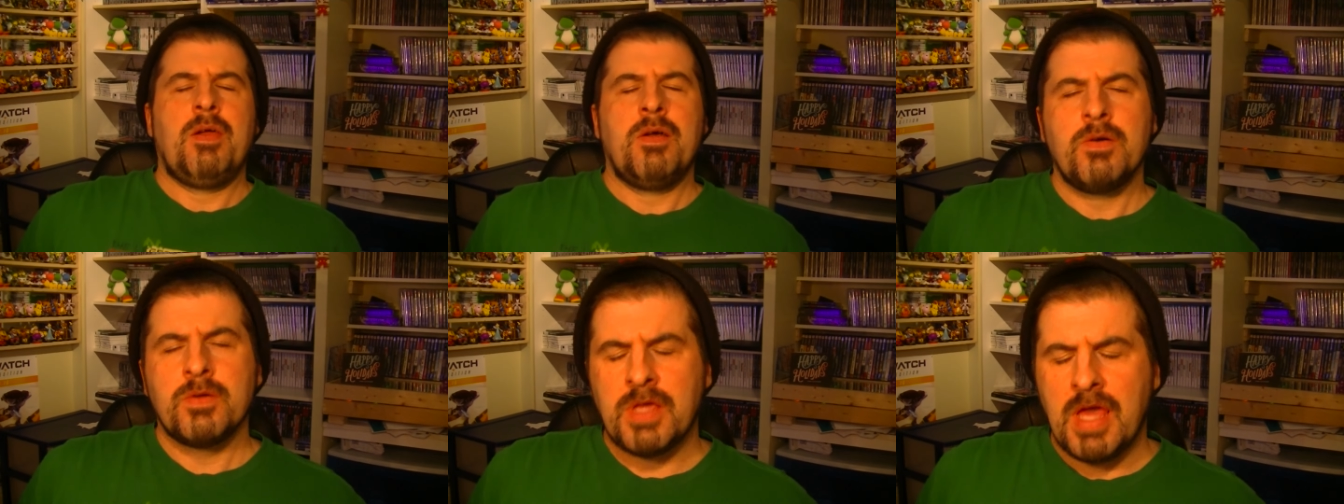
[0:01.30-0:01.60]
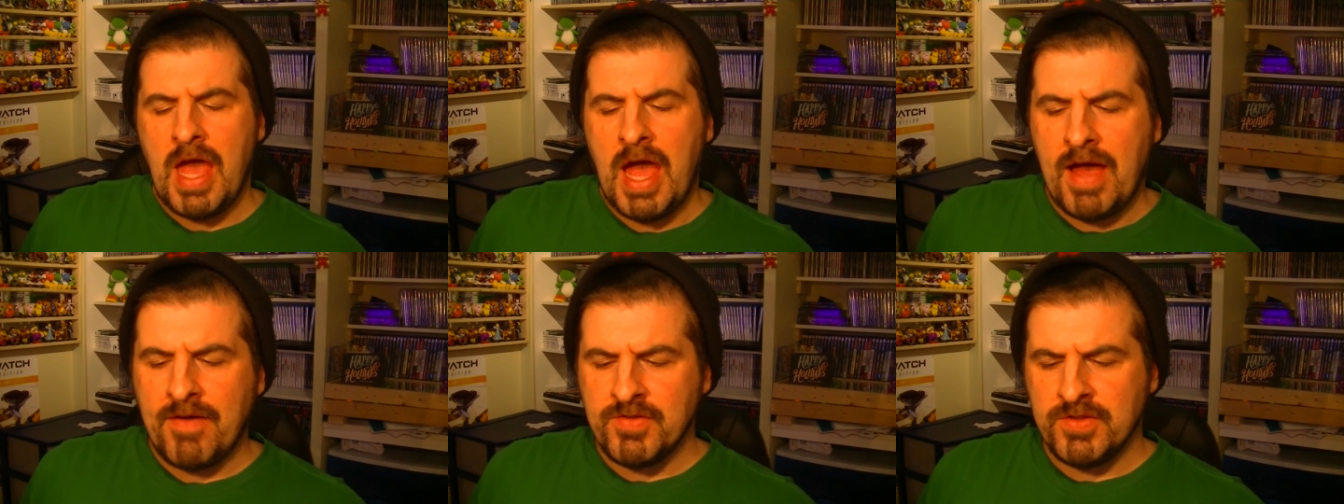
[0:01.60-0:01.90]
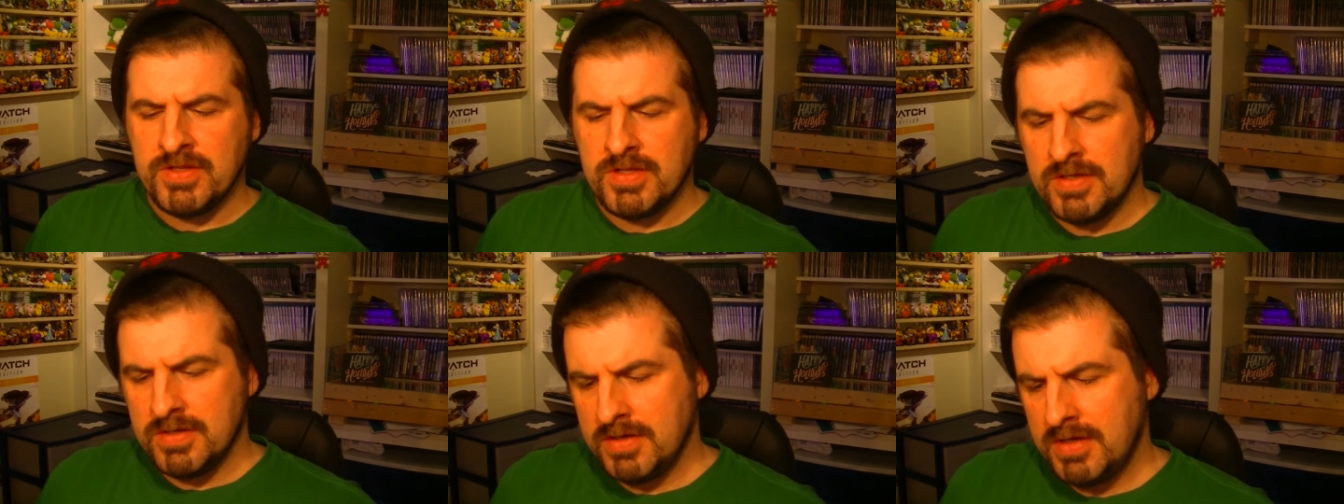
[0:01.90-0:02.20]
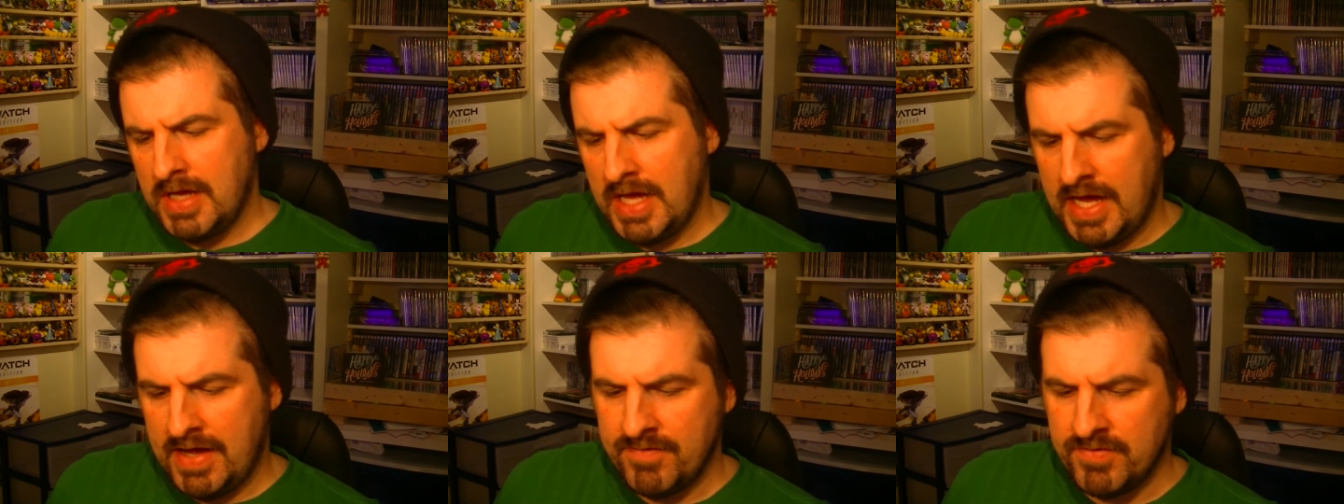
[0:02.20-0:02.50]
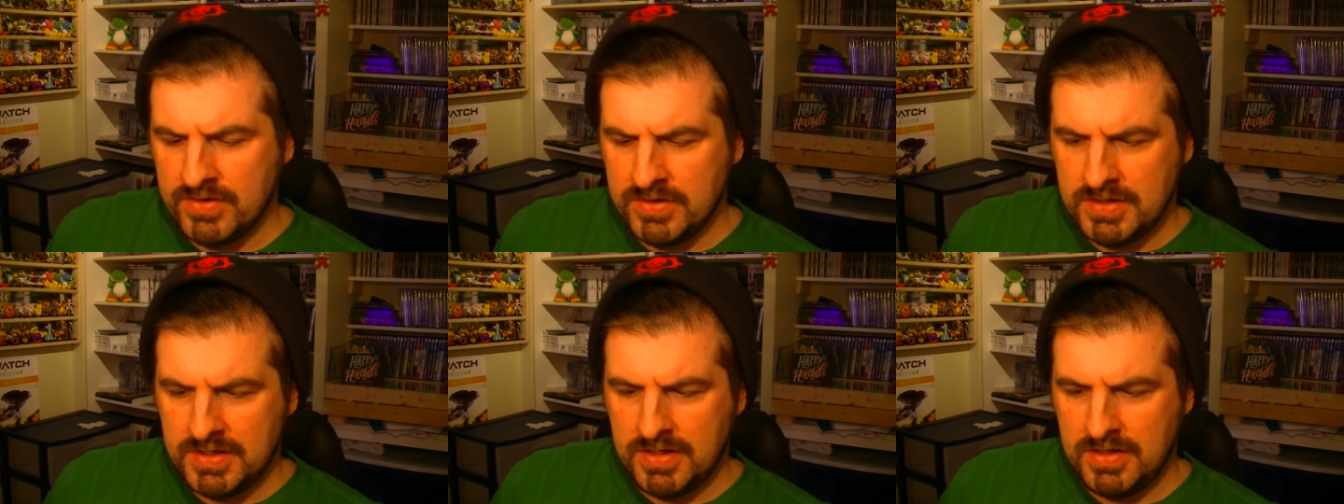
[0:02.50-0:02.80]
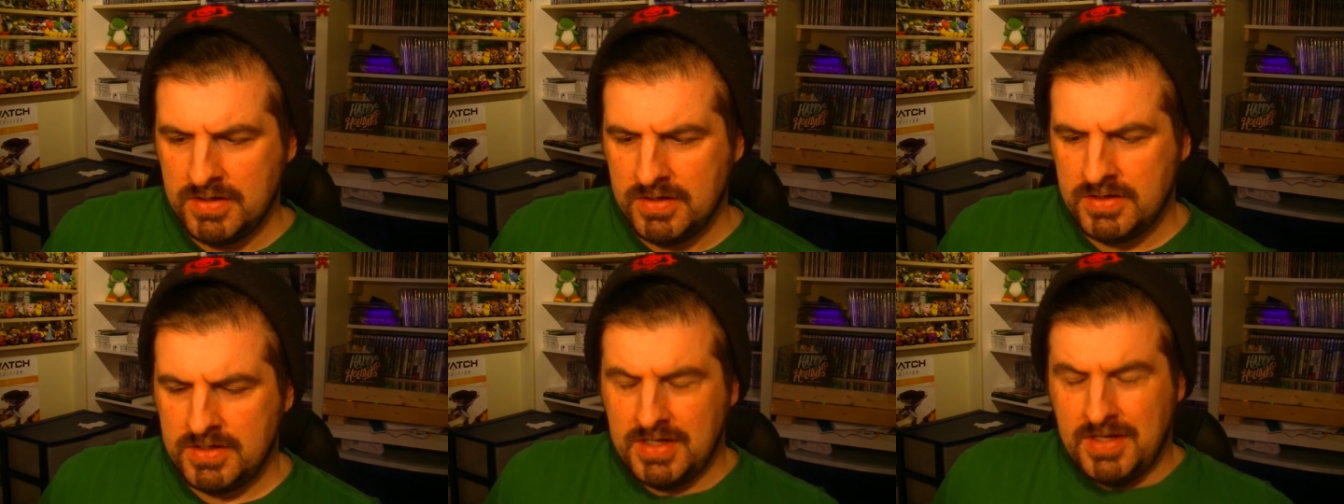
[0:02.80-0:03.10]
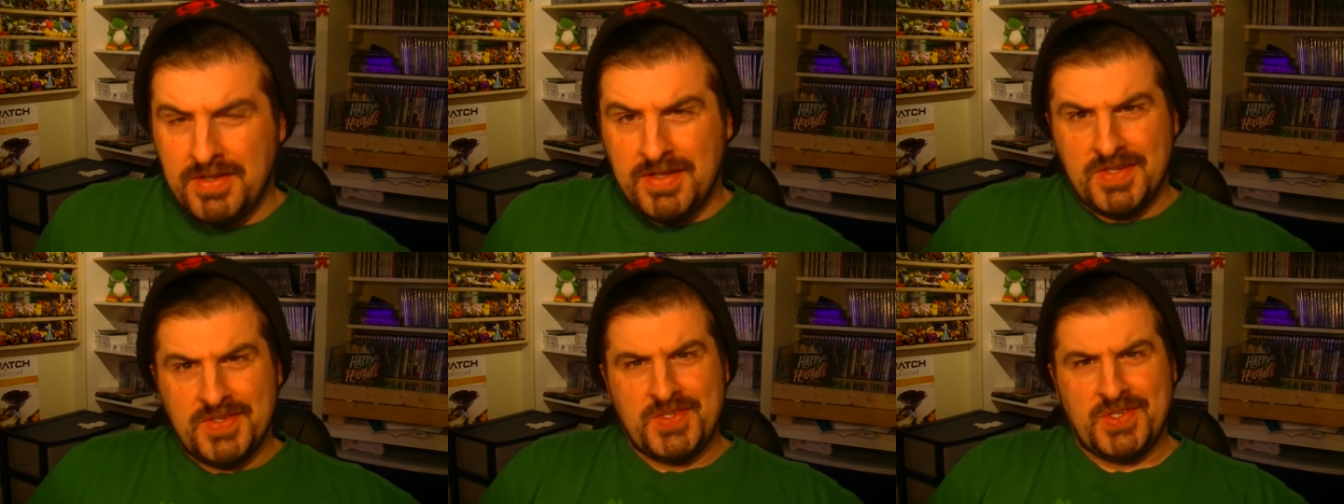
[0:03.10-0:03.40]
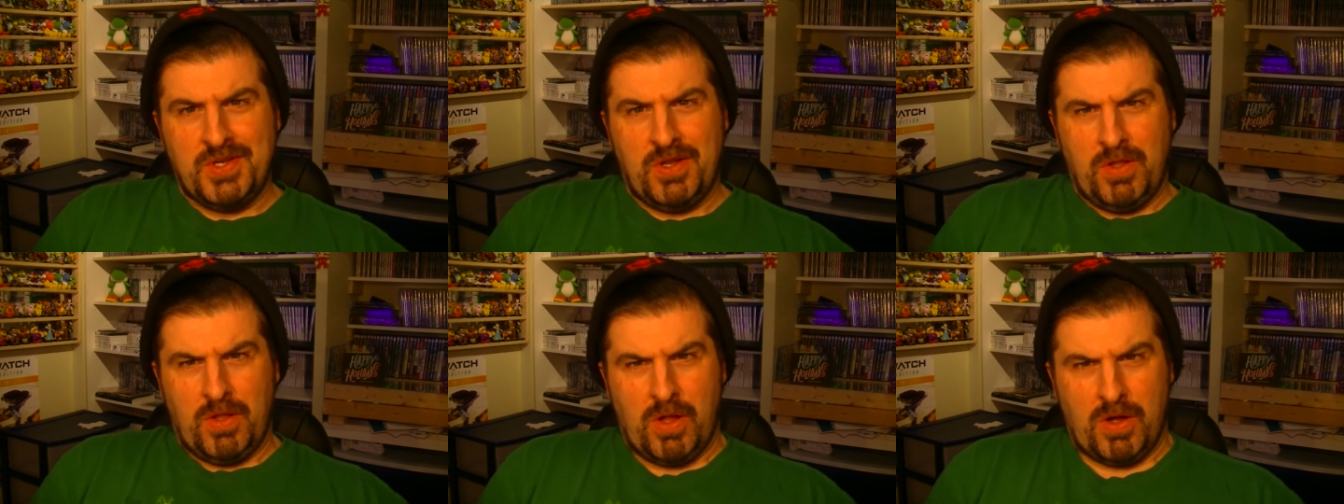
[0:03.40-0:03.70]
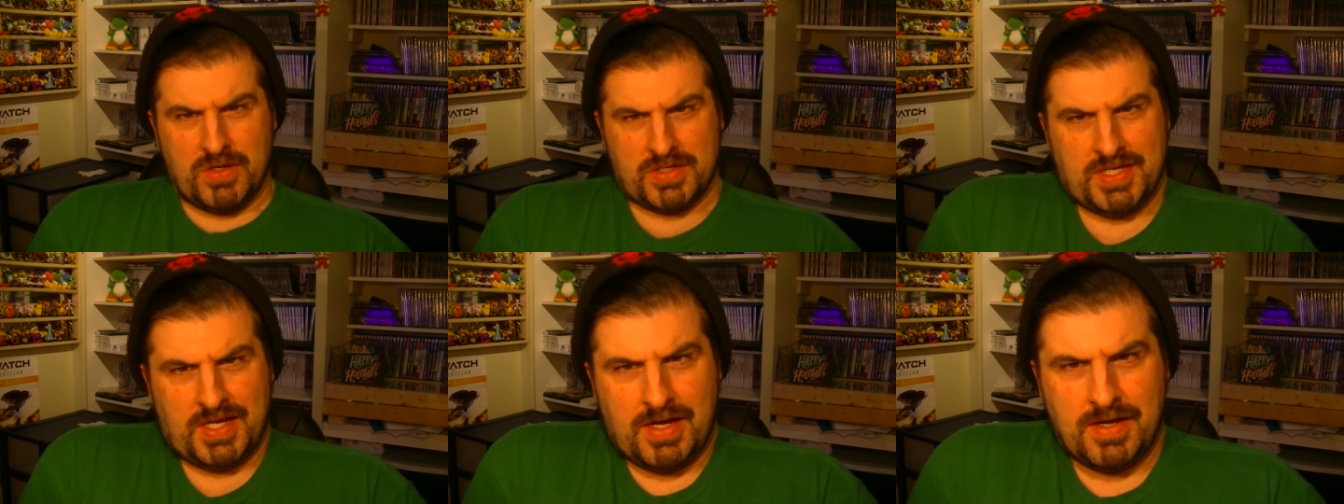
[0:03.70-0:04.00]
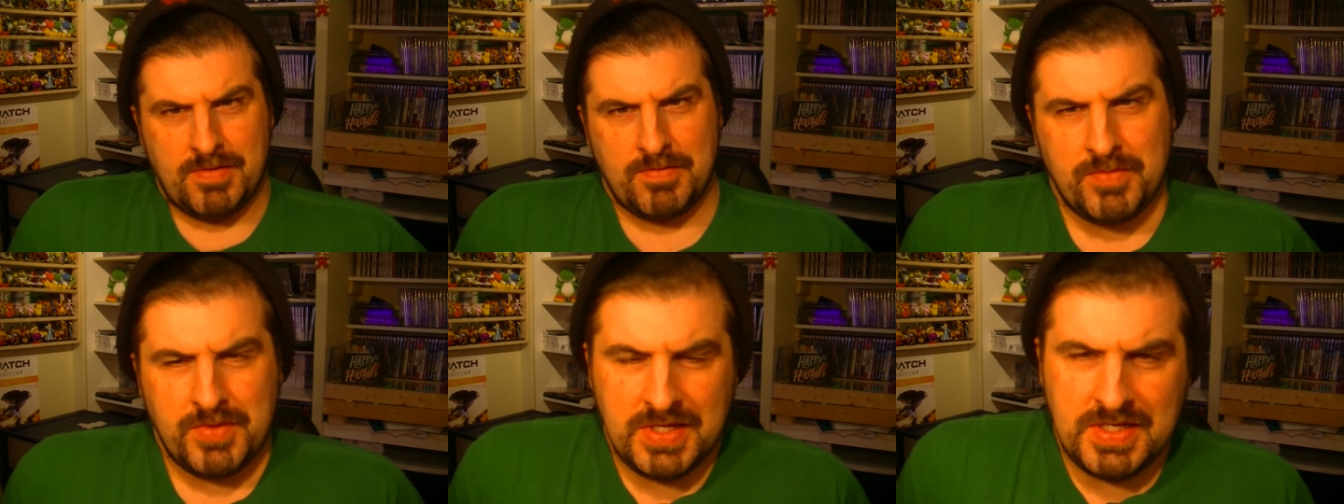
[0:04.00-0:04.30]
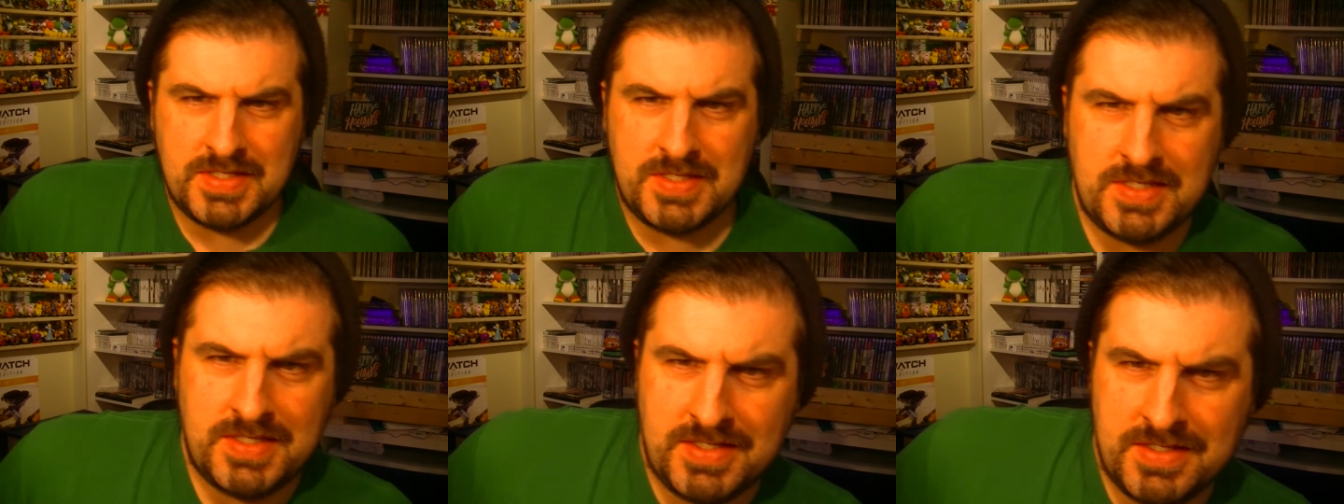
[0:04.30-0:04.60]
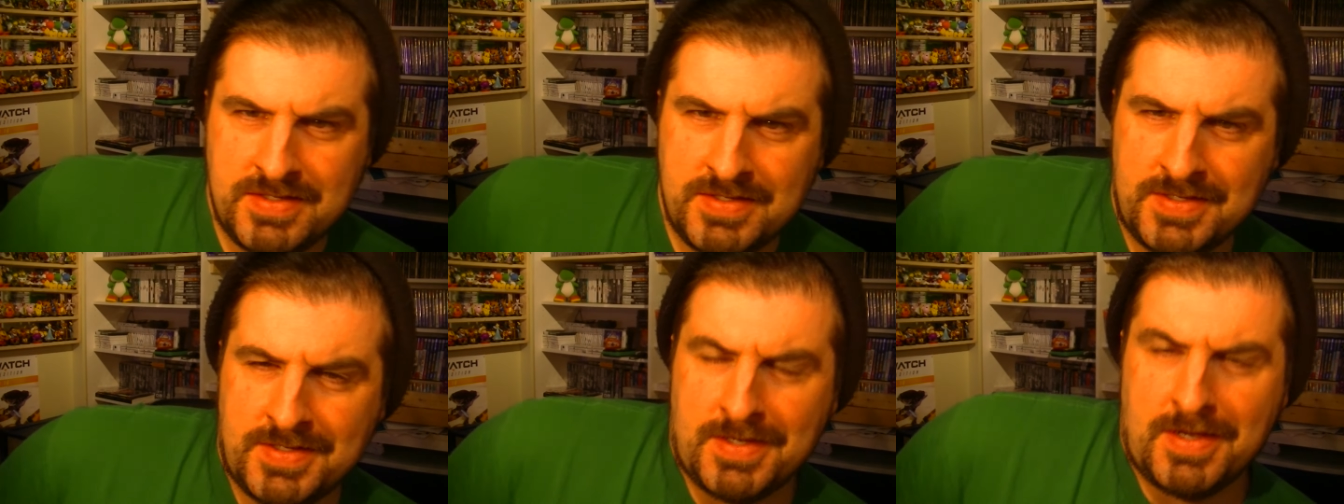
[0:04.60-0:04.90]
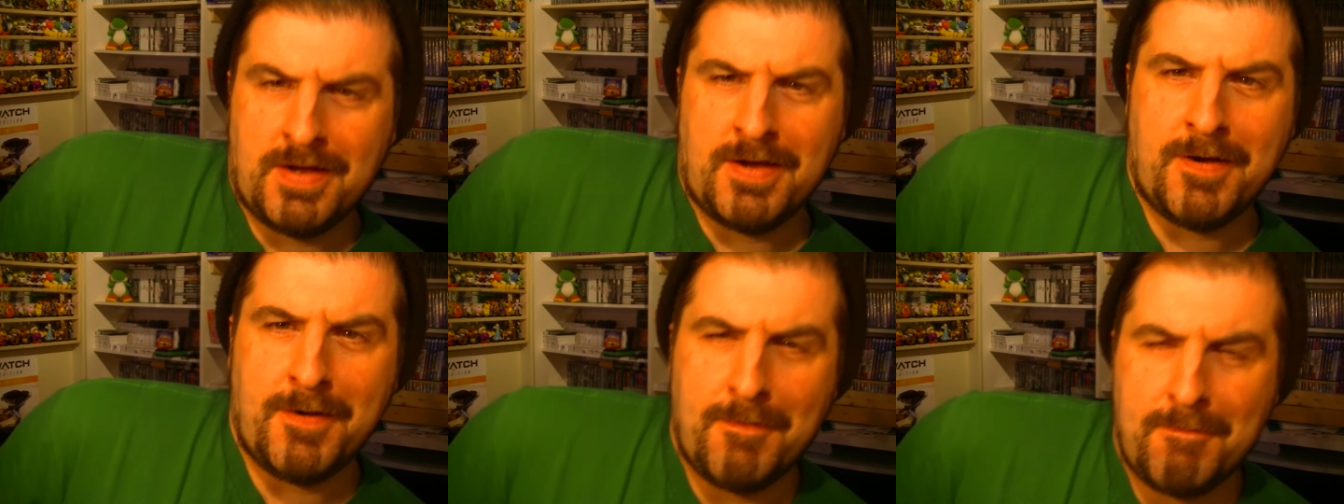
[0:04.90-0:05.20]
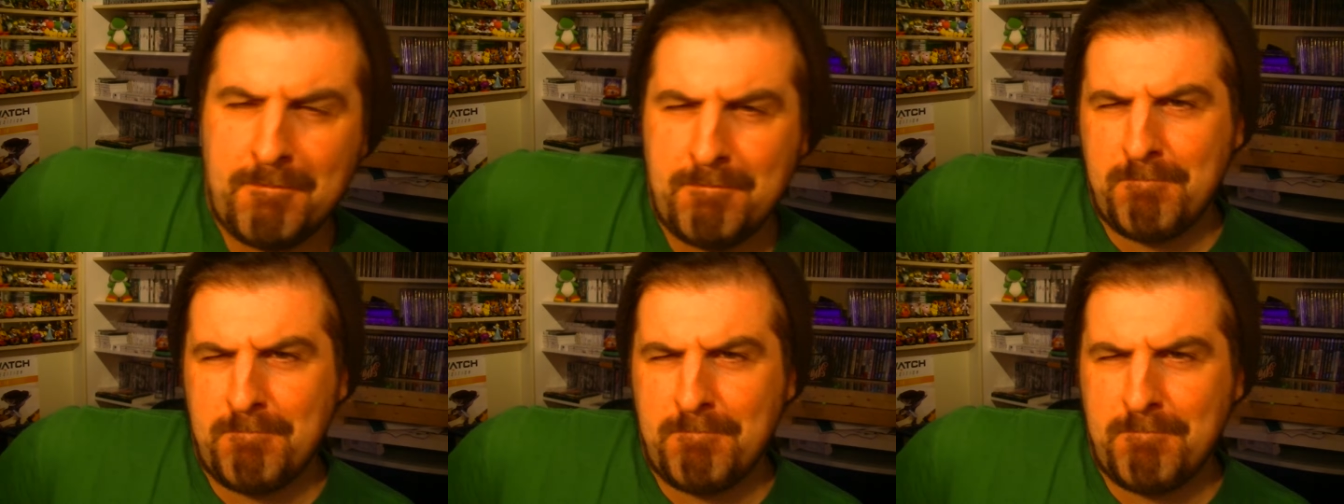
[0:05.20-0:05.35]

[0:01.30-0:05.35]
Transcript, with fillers: Okay, I haven't I haven't done this in a long time. This is uh,